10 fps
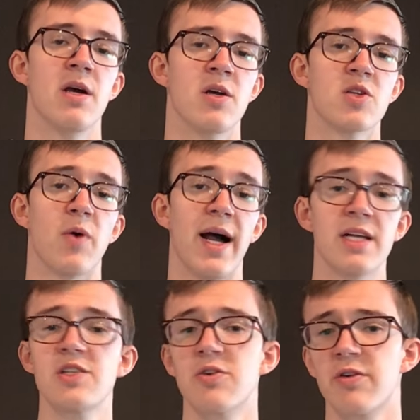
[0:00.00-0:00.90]
So
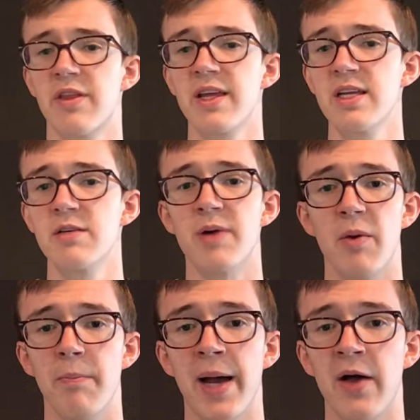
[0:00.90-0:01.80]
as you're thinking
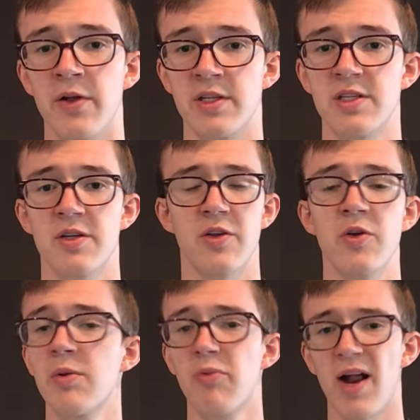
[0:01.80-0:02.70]
about balance, you
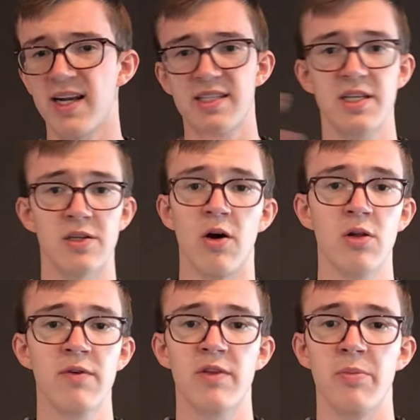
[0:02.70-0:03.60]
can practice this
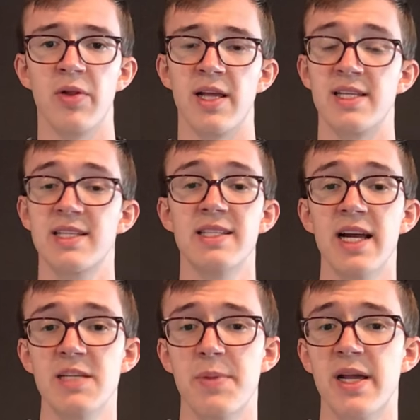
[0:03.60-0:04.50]
all over the place. It's
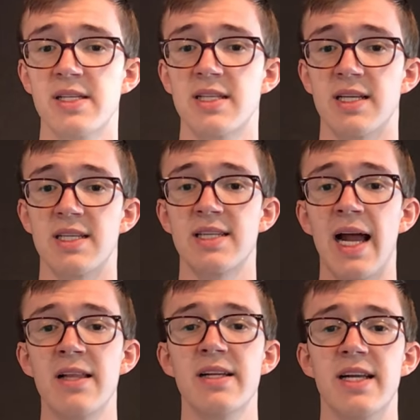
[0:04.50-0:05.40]
nice because it's a
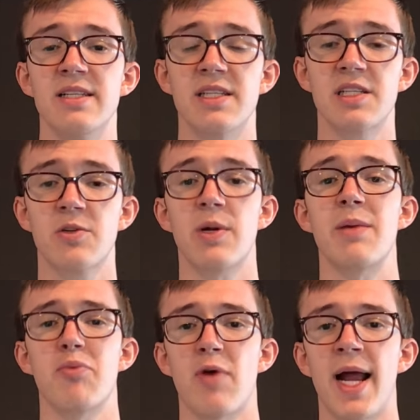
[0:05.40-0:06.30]
silent and
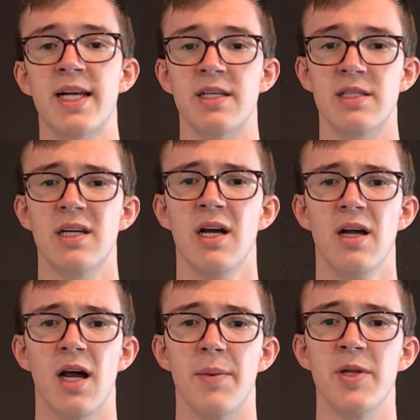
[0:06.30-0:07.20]
discreet practice.
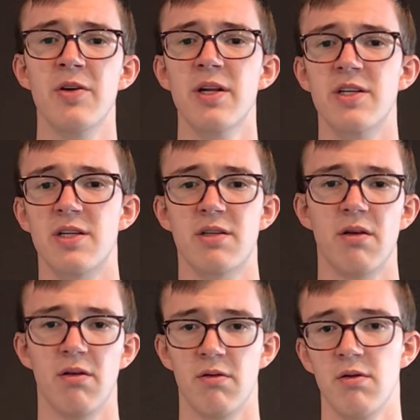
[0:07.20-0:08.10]
I mean, you can just
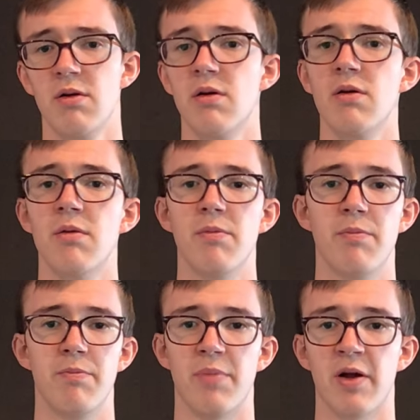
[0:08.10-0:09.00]

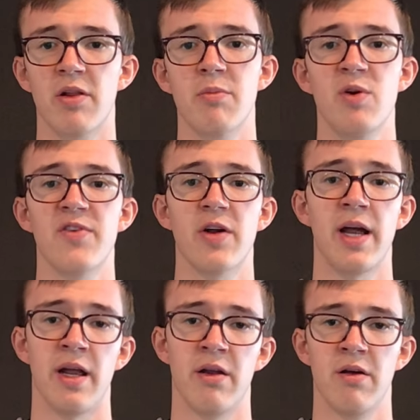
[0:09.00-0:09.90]
barely move your
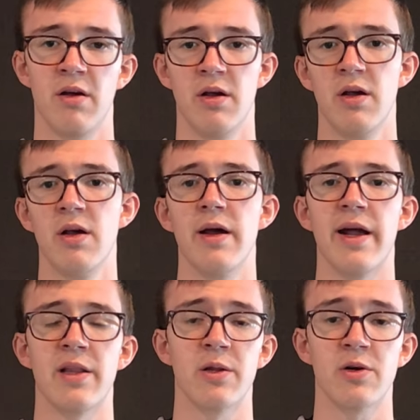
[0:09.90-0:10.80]
head
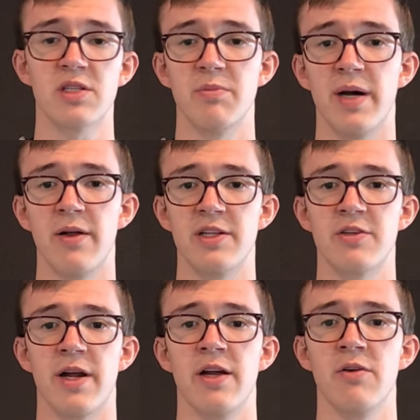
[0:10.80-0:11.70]
and learn to balance
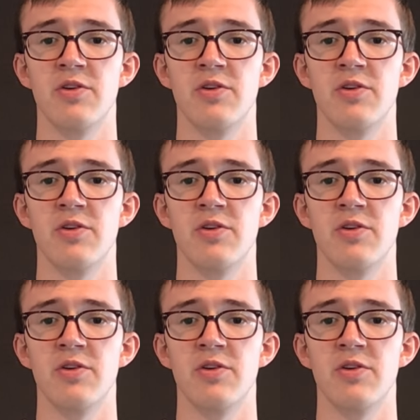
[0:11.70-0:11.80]
your AO